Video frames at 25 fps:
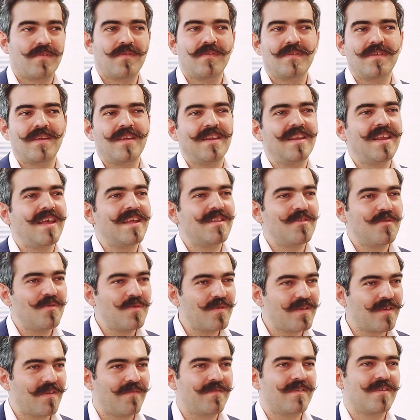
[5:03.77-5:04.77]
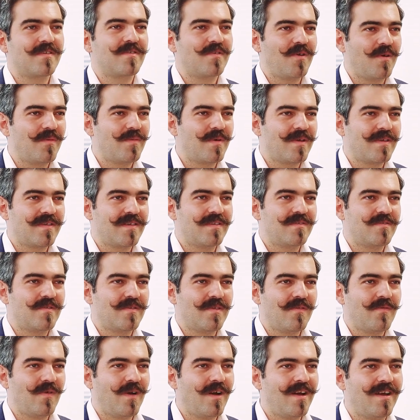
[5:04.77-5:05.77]
So they let loose of their cobras into
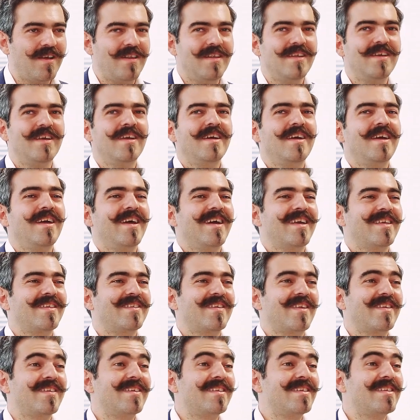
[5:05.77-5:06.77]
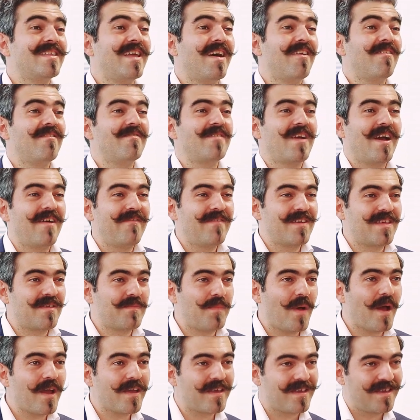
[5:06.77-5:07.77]
the wild. And suddenly now we have a
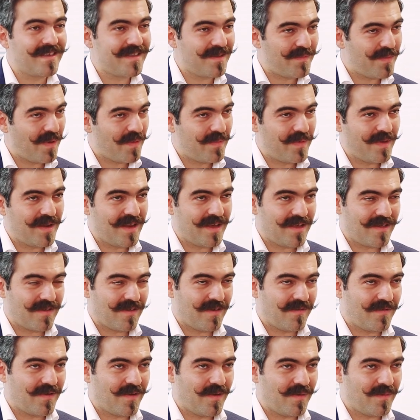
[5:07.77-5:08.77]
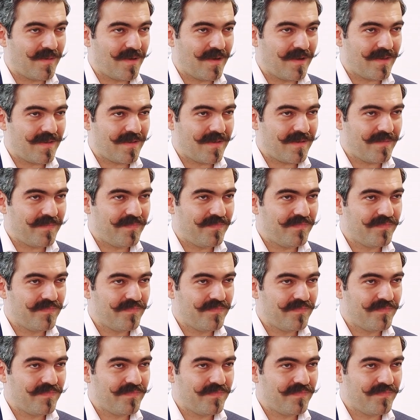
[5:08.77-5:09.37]
spike in the population of cobras.